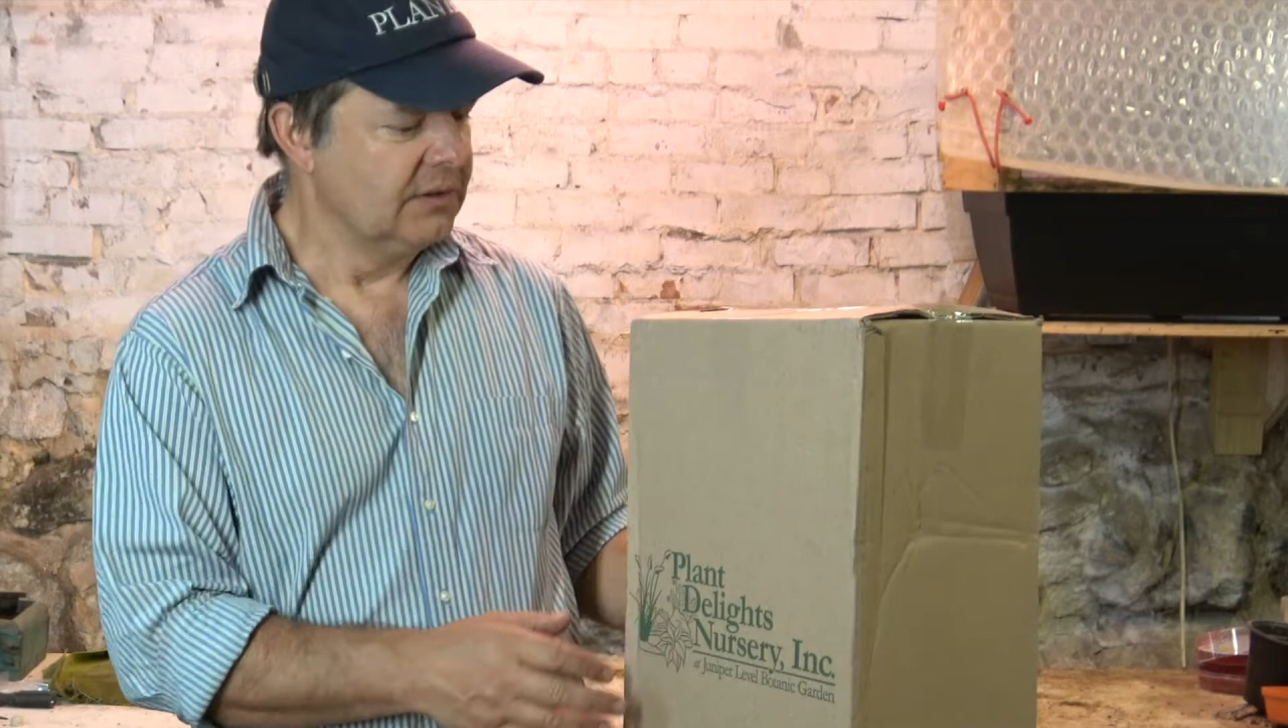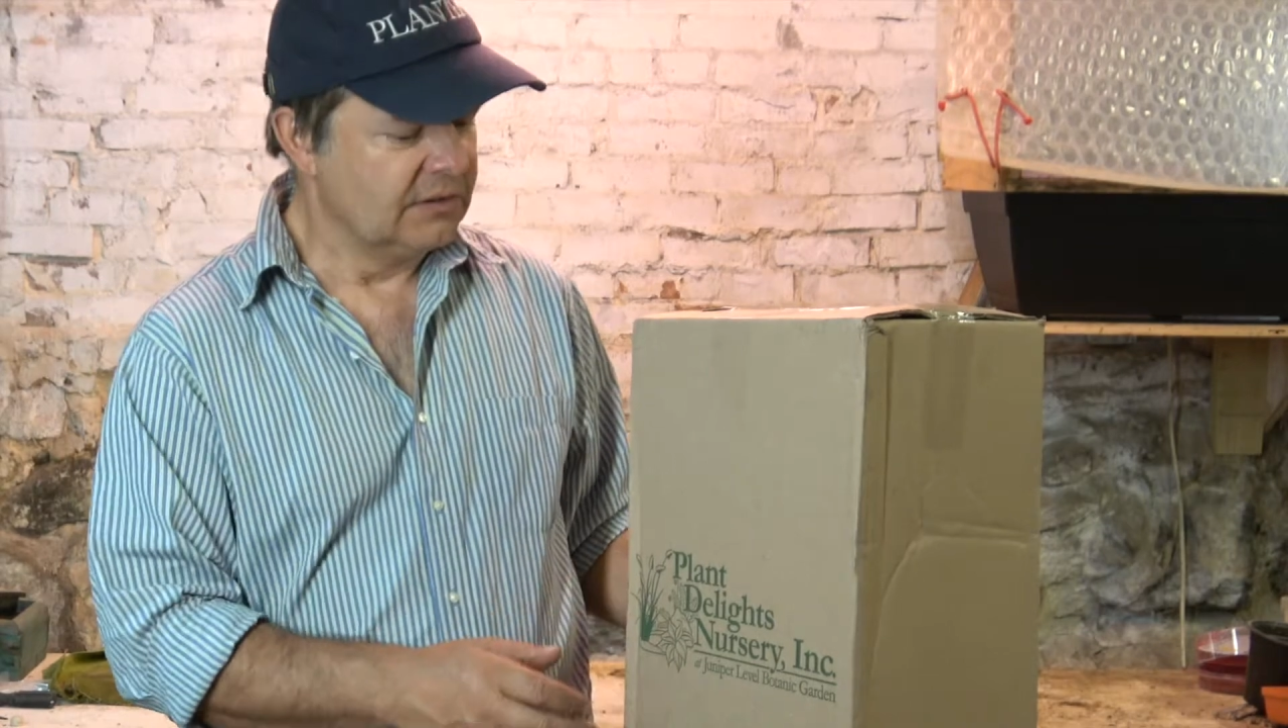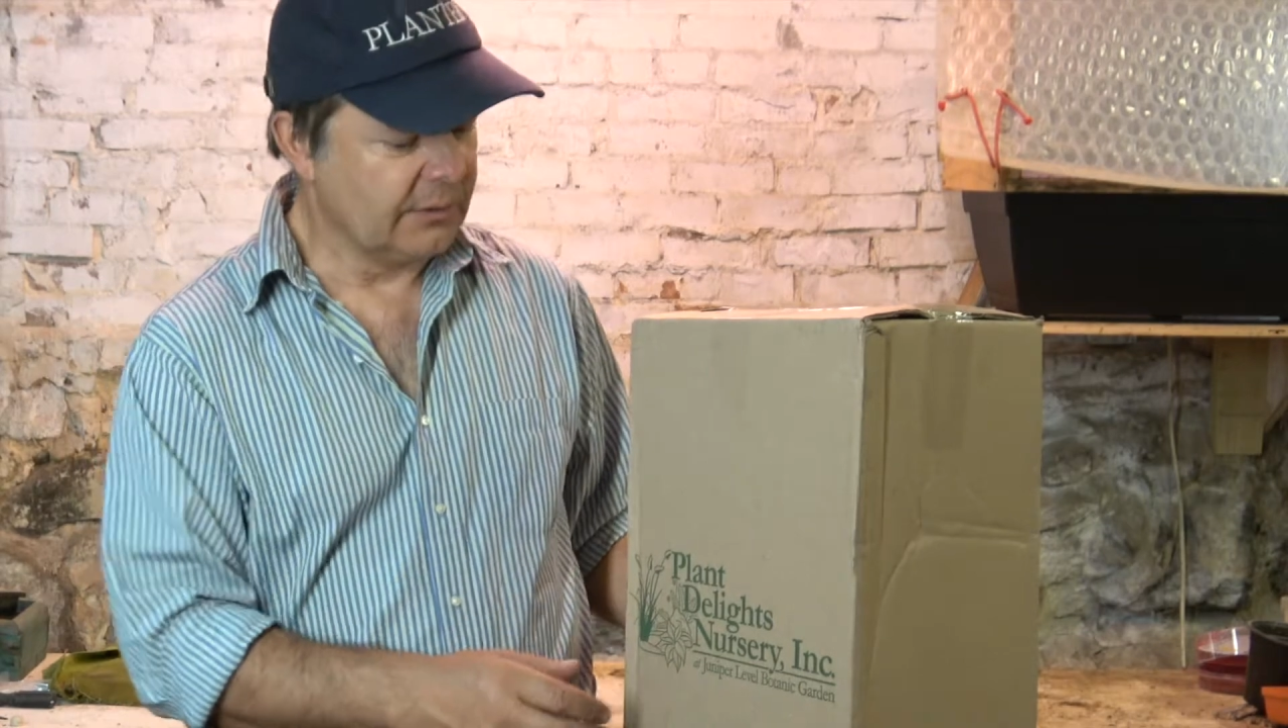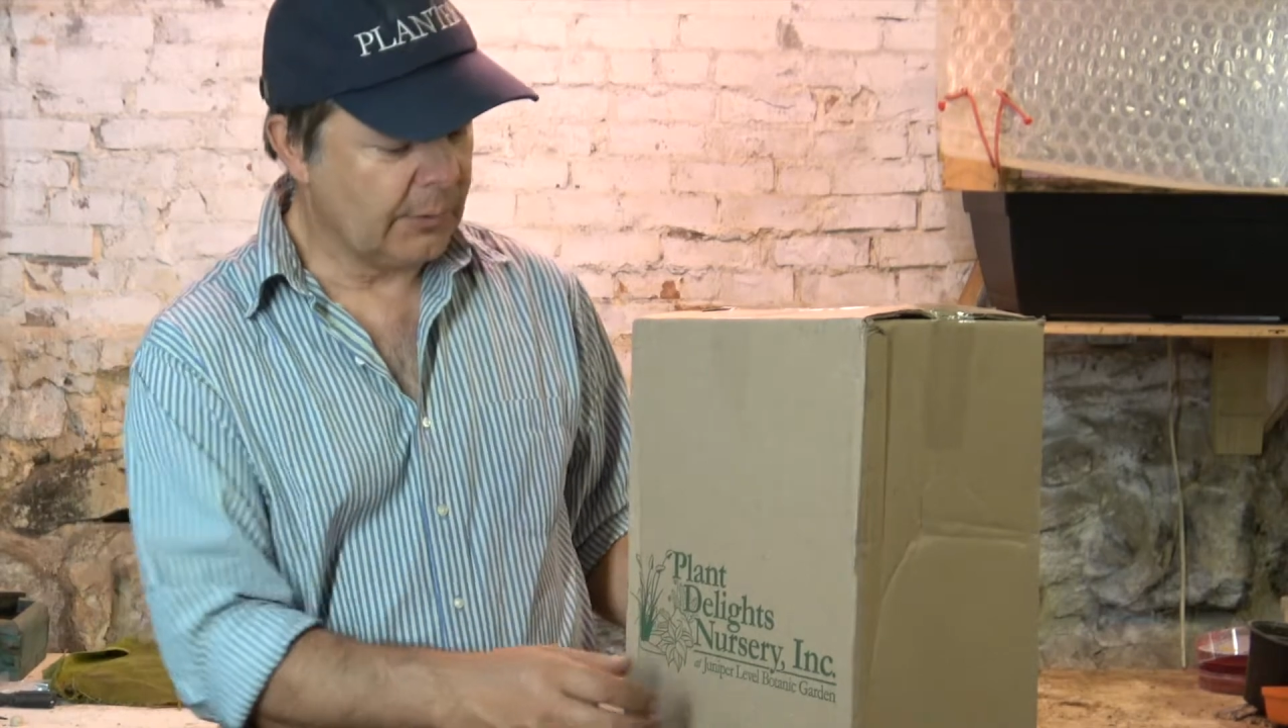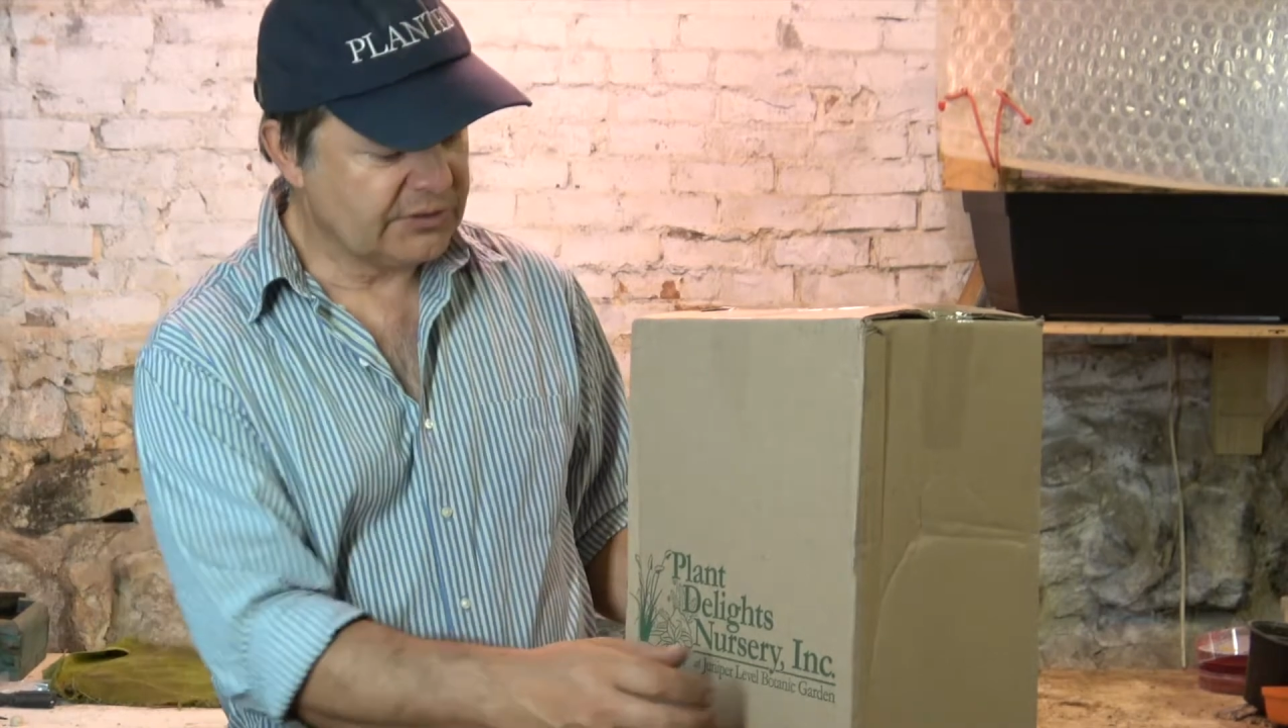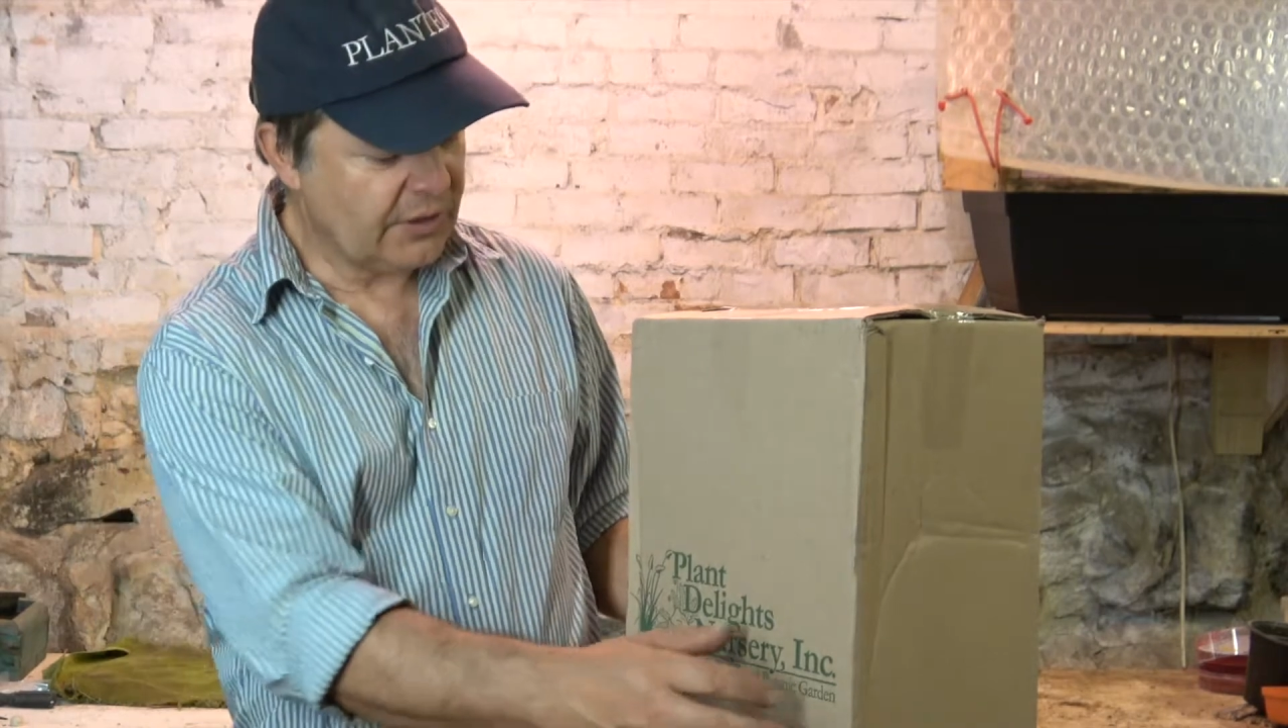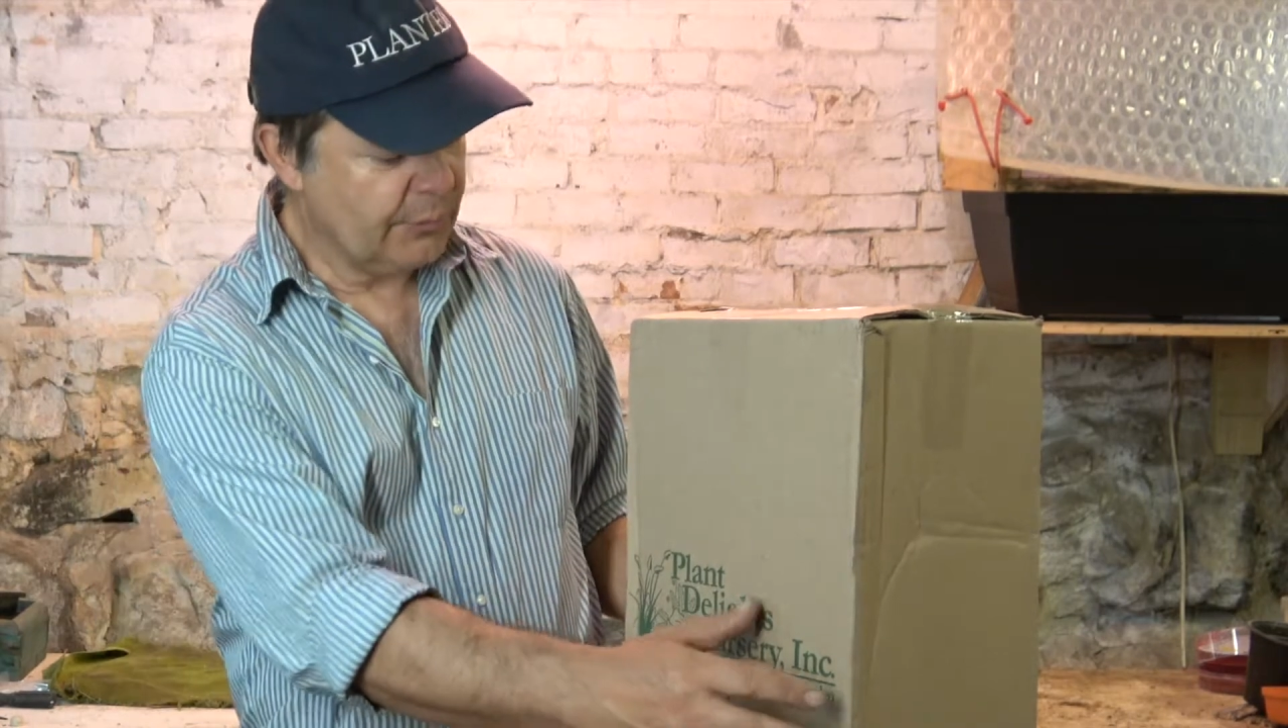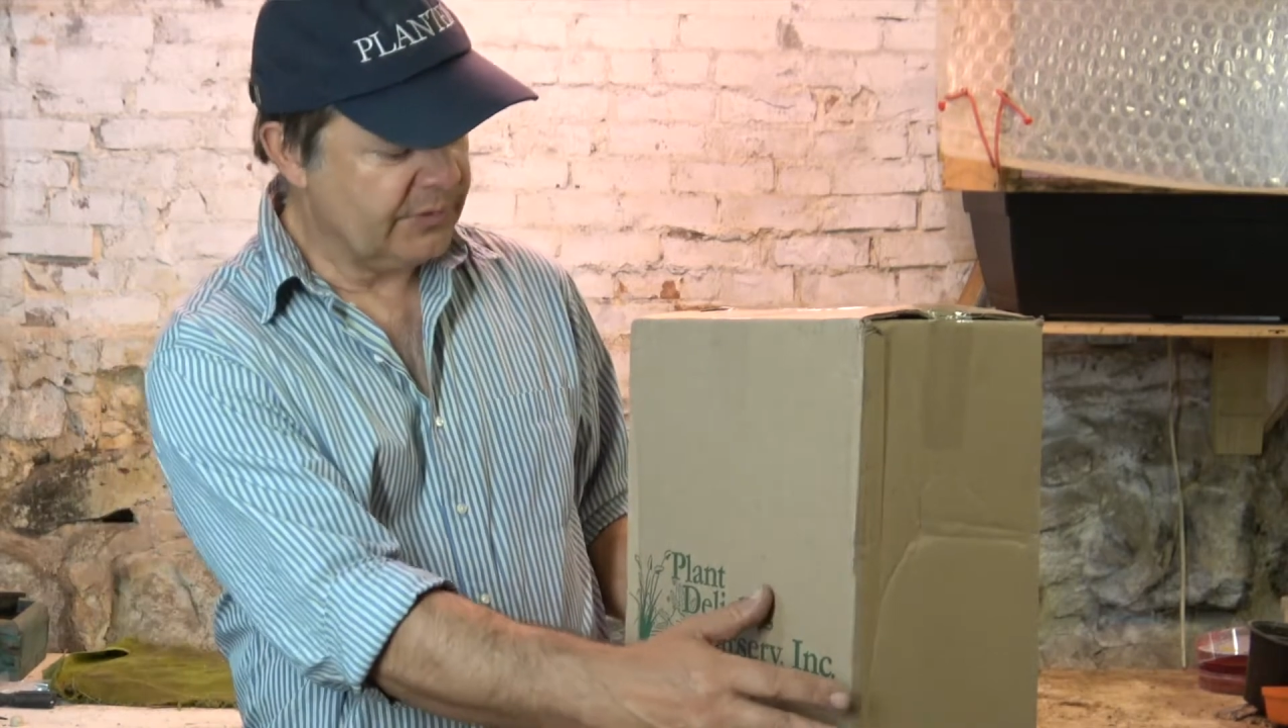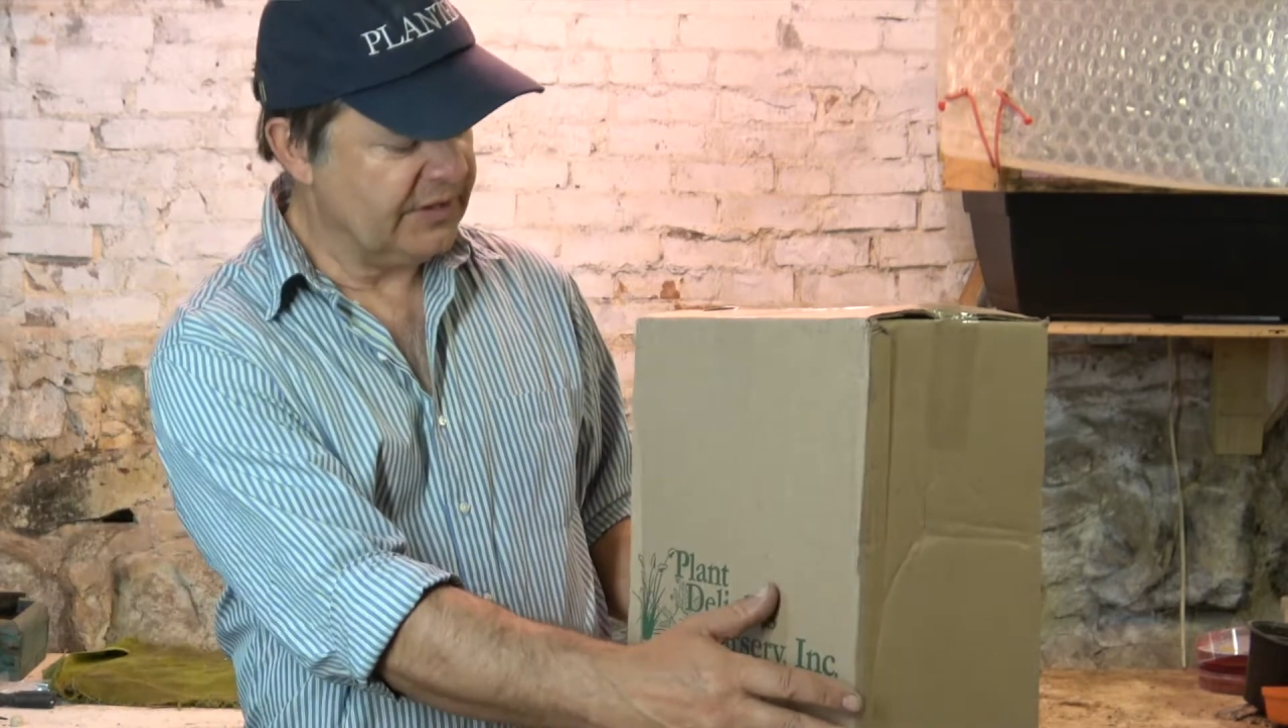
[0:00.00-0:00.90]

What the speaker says: So I want to open